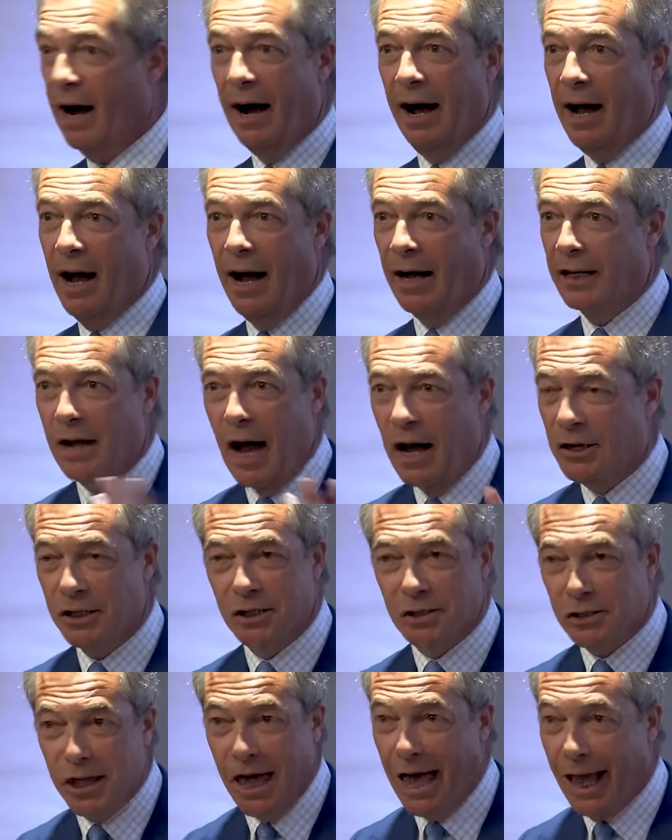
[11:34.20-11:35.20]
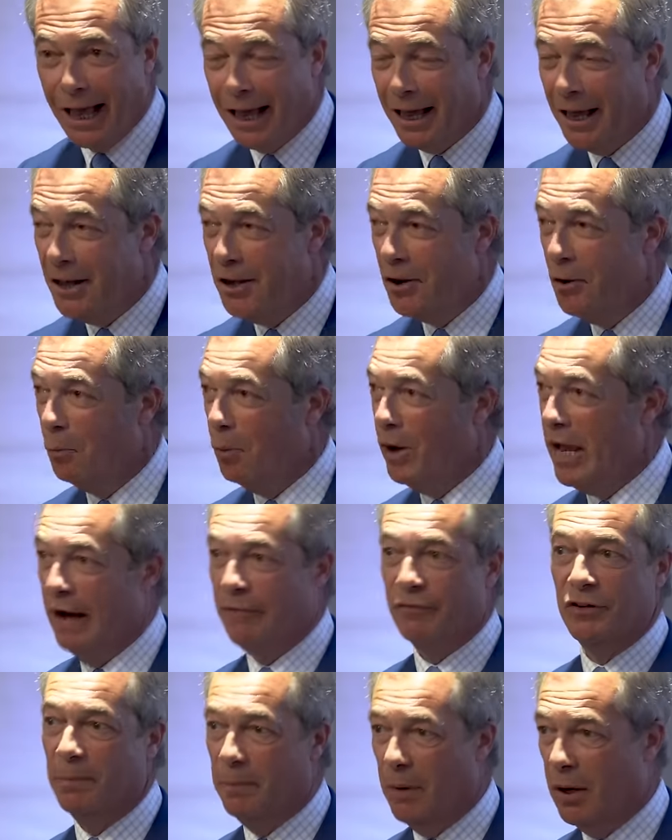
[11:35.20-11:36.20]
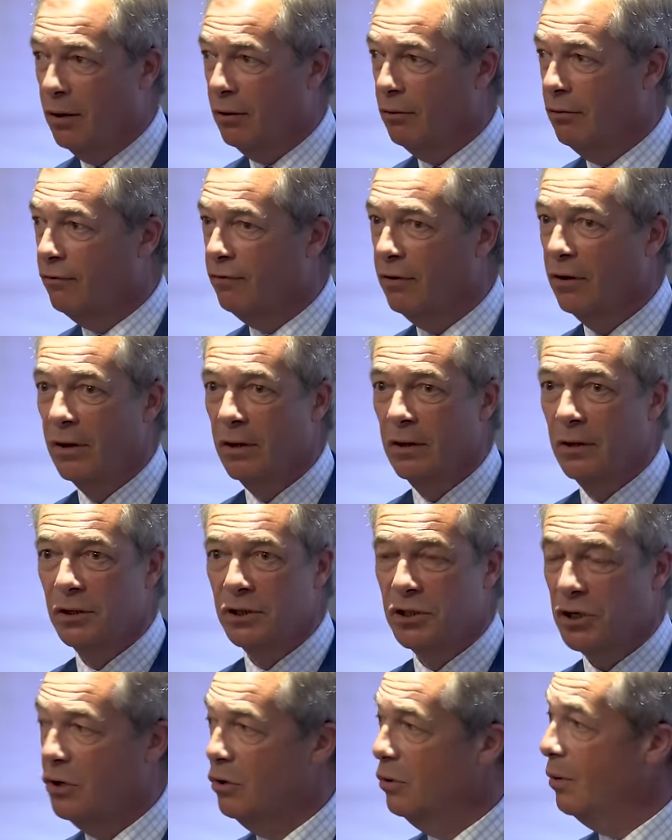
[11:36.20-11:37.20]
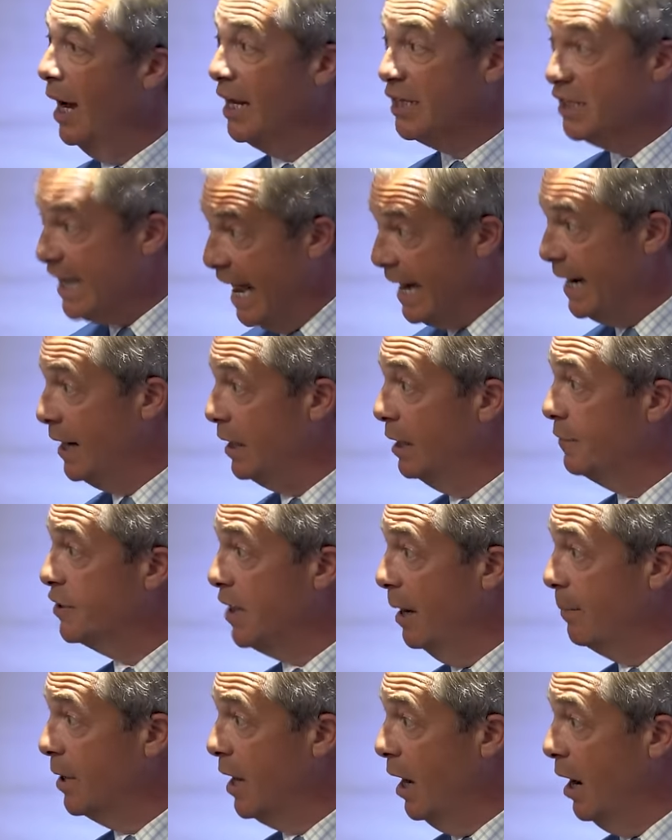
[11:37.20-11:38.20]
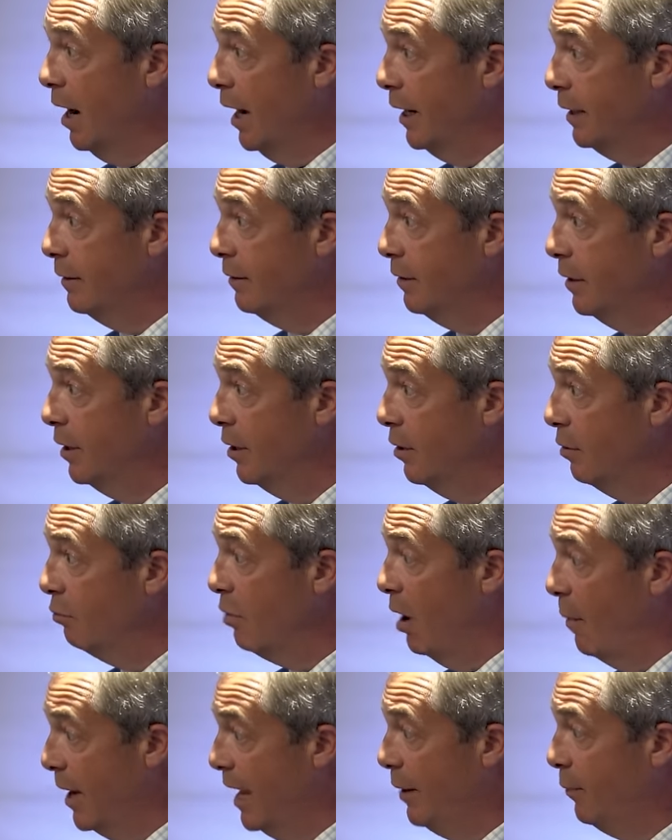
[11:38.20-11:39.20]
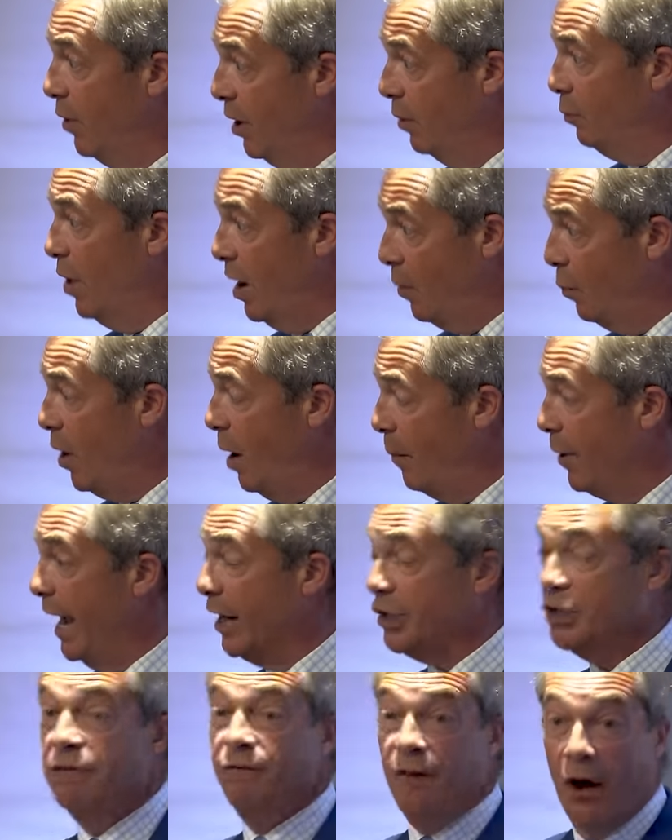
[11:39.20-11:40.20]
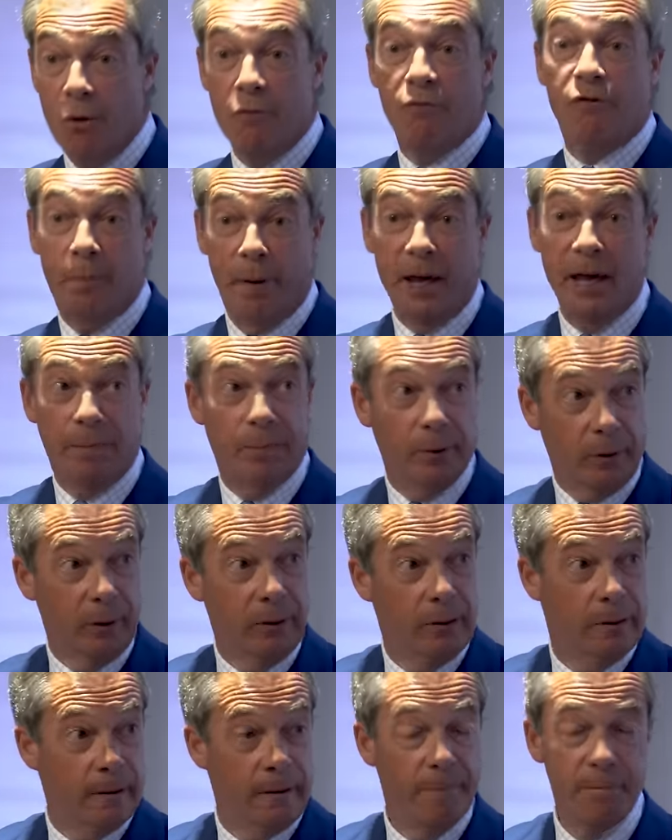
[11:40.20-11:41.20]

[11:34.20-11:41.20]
I, I just think we have to move to a Senate of some kind where we, where, where we actually vote for people